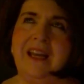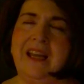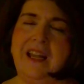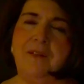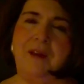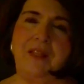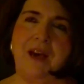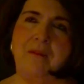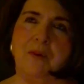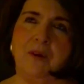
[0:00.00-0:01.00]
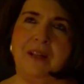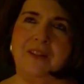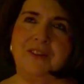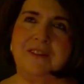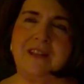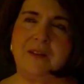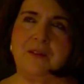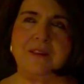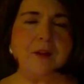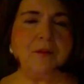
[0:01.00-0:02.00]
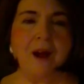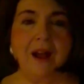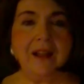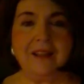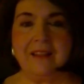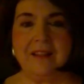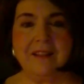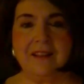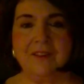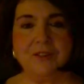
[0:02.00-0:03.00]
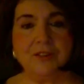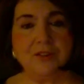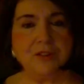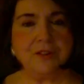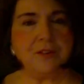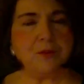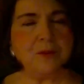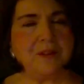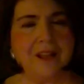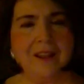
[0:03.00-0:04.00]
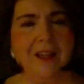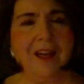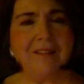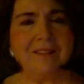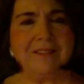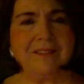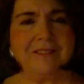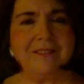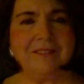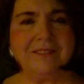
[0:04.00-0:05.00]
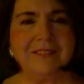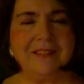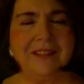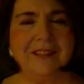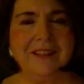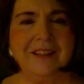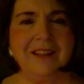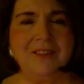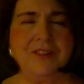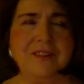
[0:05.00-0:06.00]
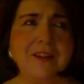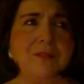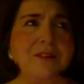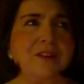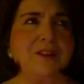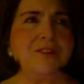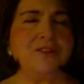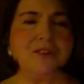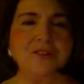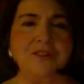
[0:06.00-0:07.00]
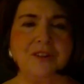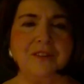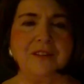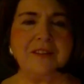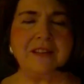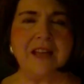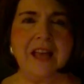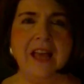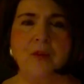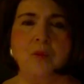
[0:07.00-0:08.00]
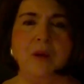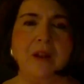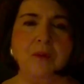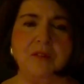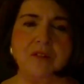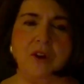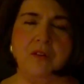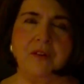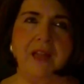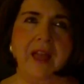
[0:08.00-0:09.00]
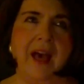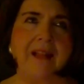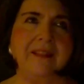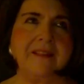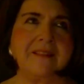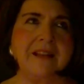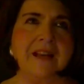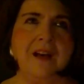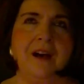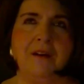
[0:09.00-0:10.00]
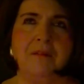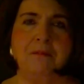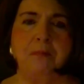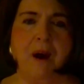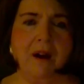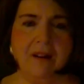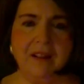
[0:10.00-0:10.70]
Anyway, that morning she said it was ironic that the church service was on love. And she said it was a good church service. And when it was over, they had this part